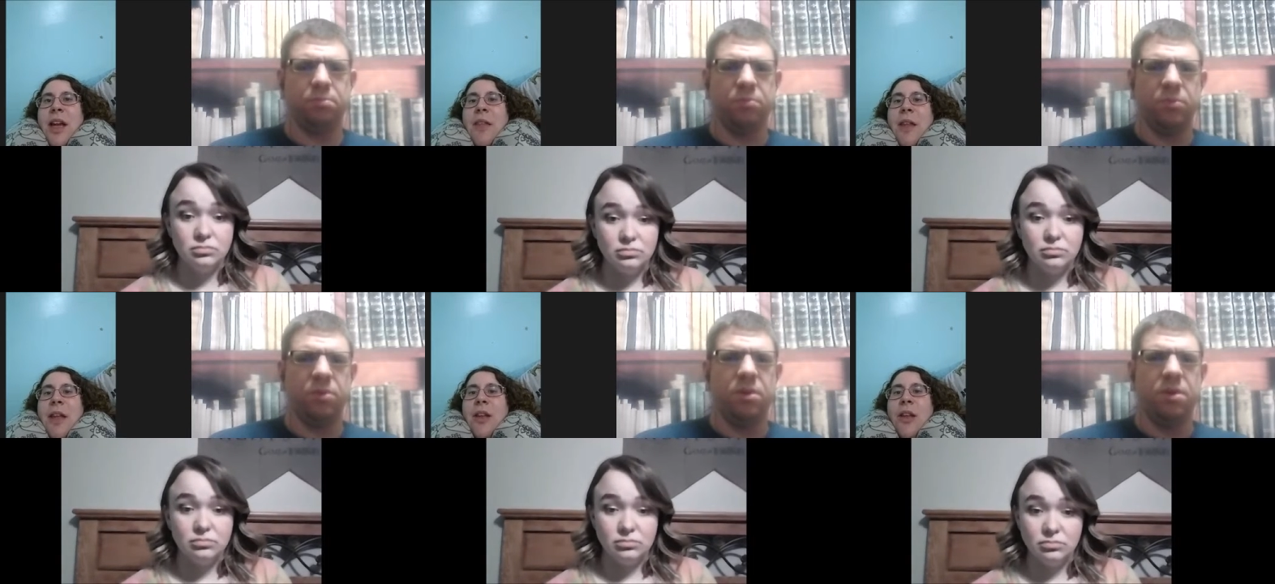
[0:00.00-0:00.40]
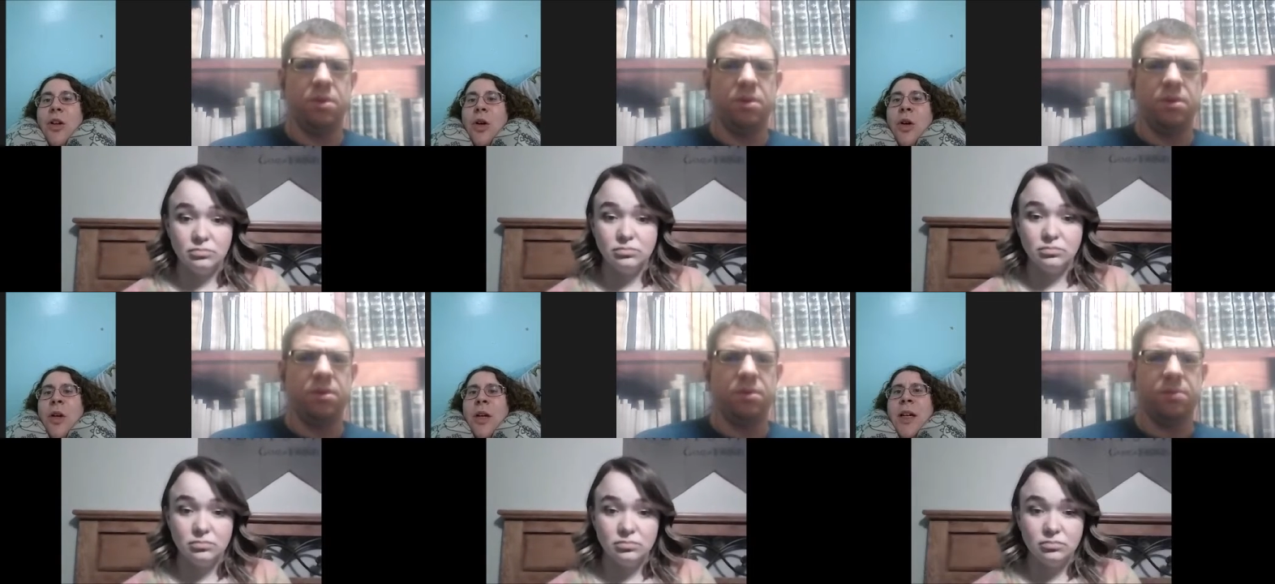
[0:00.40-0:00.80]
Speaker 1: And then
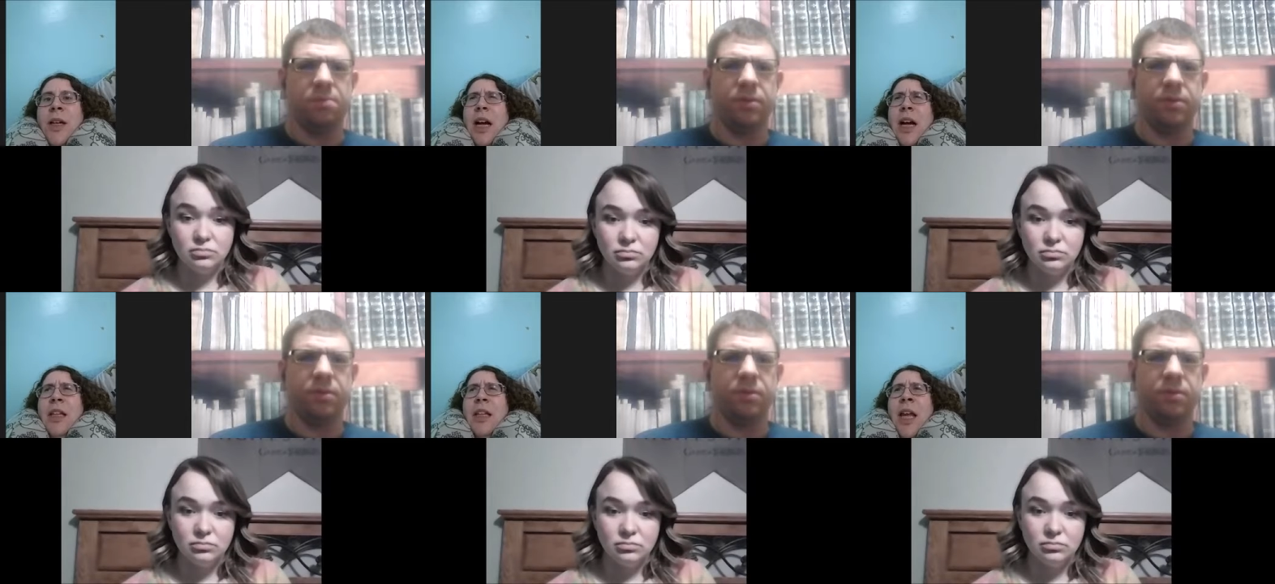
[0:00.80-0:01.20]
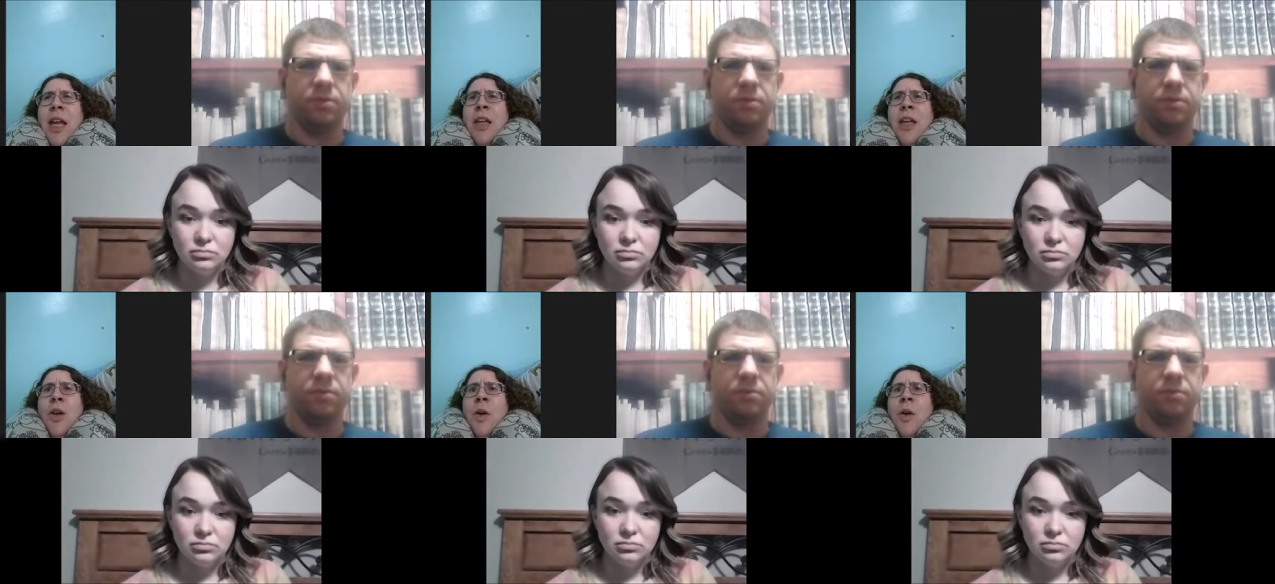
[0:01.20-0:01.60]
Yorick, I like
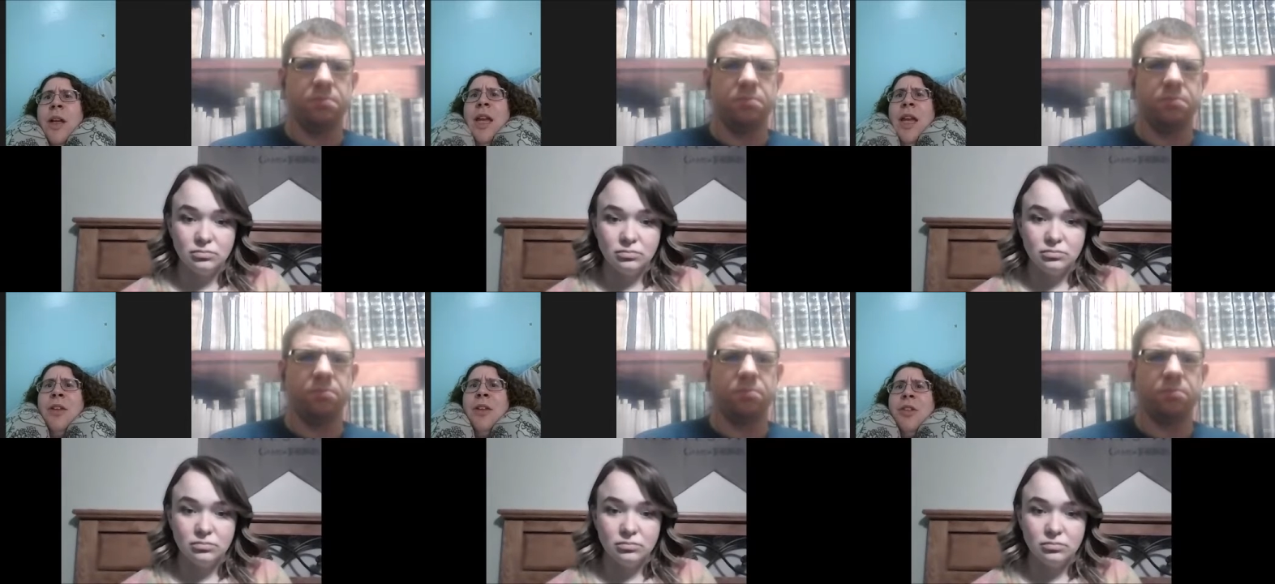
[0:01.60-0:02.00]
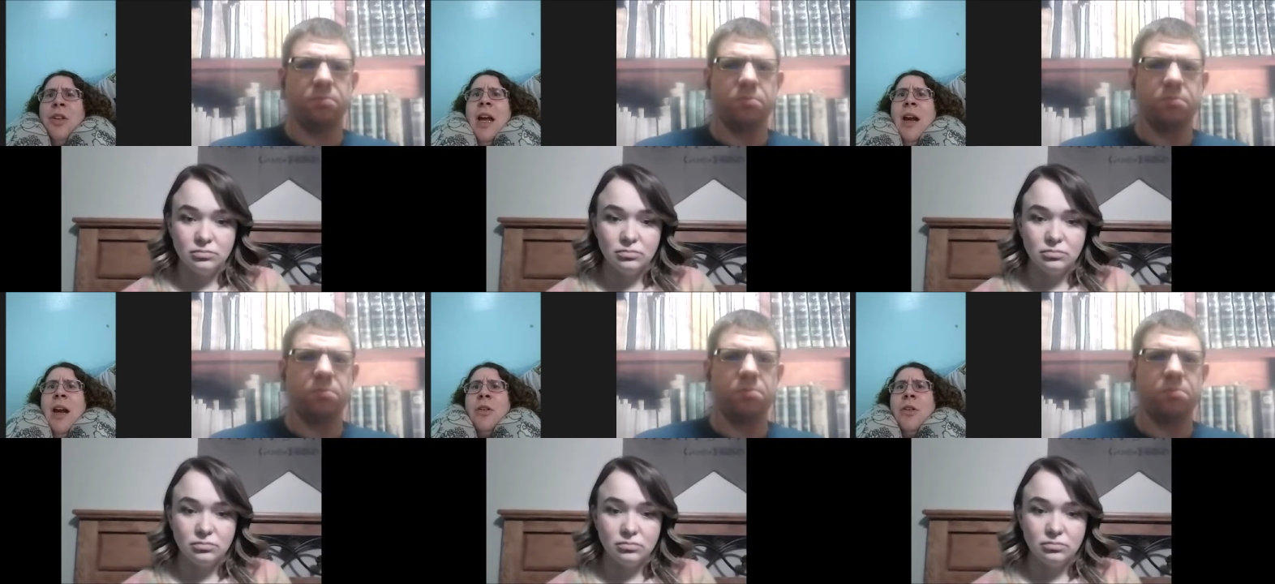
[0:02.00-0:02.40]
Yorick as a
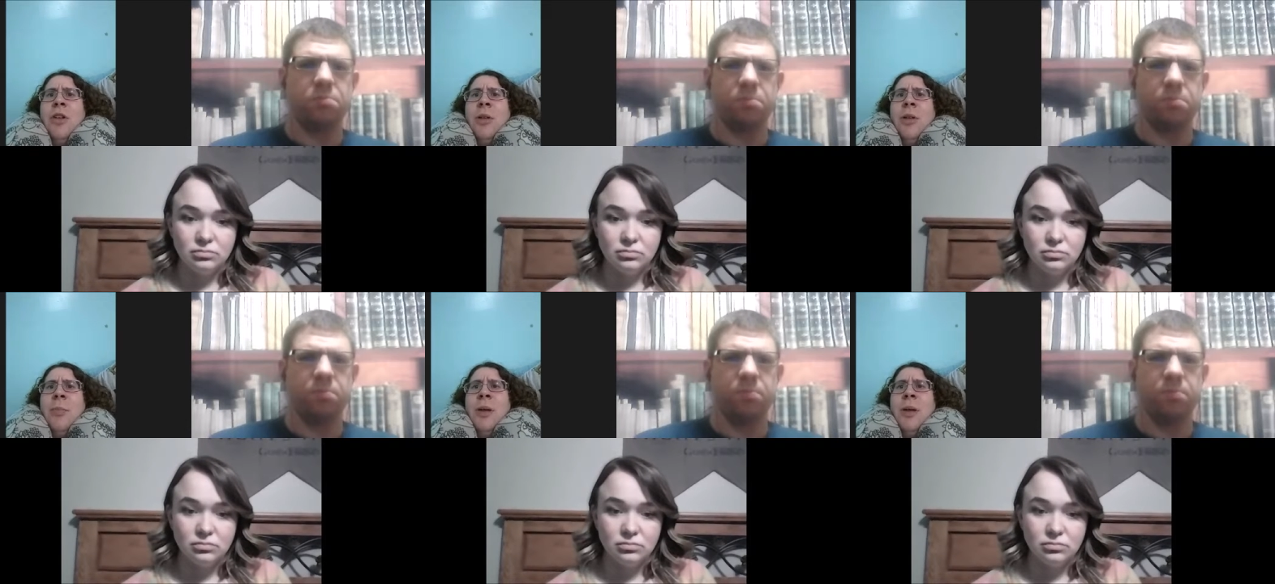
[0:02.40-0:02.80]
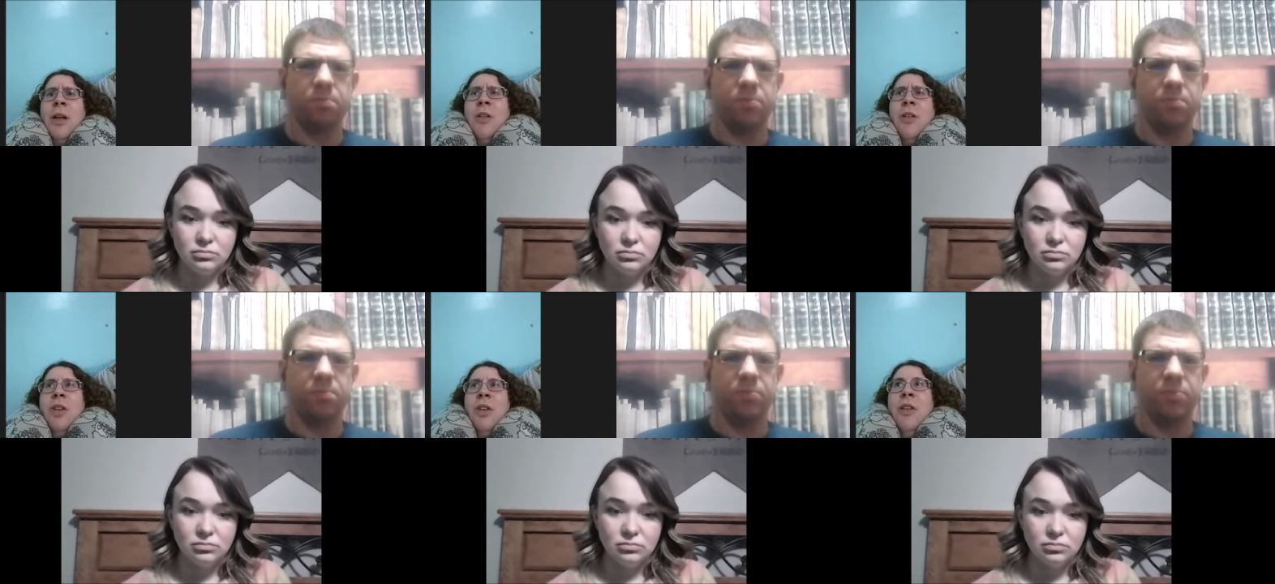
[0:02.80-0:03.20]
character
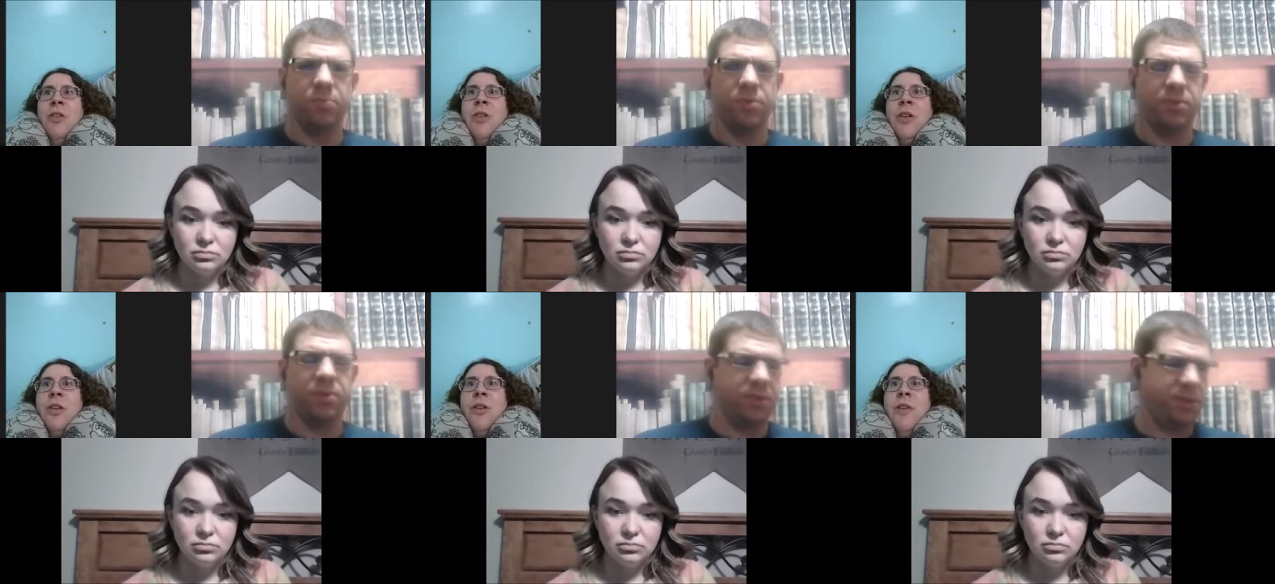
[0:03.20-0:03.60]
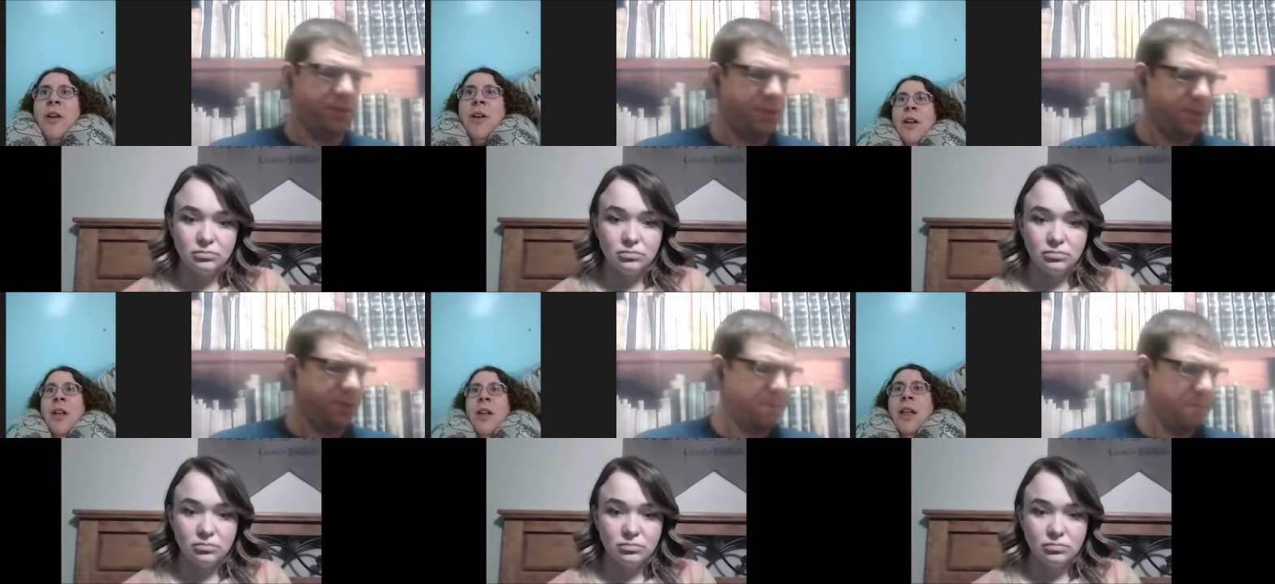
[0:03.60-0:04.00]
because he's a
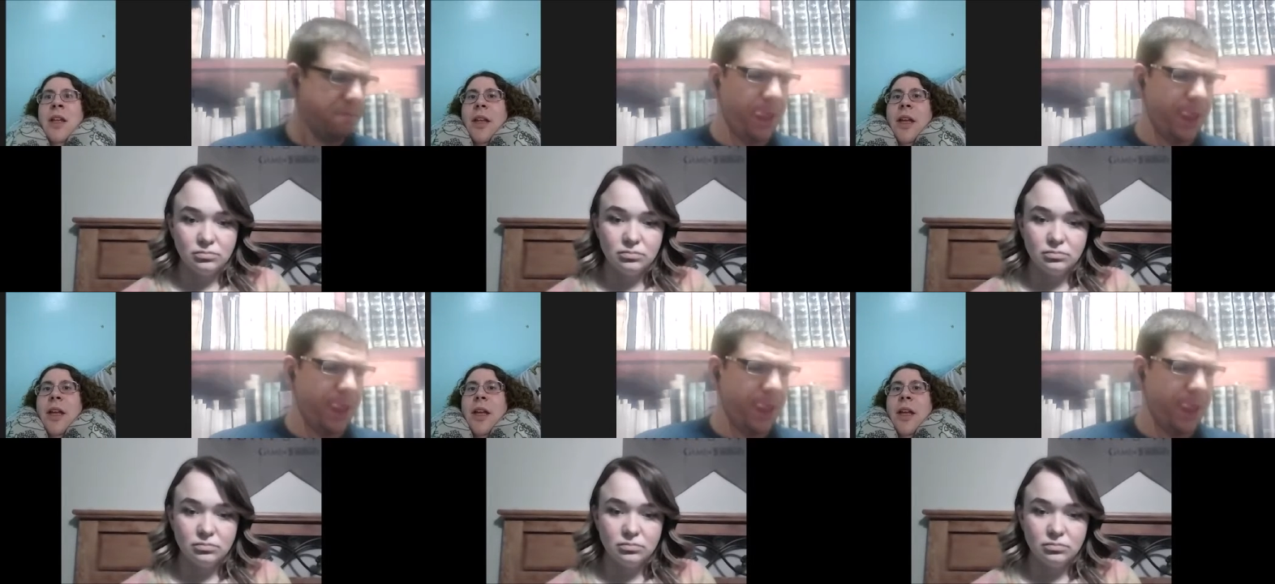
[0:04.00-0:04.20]
very,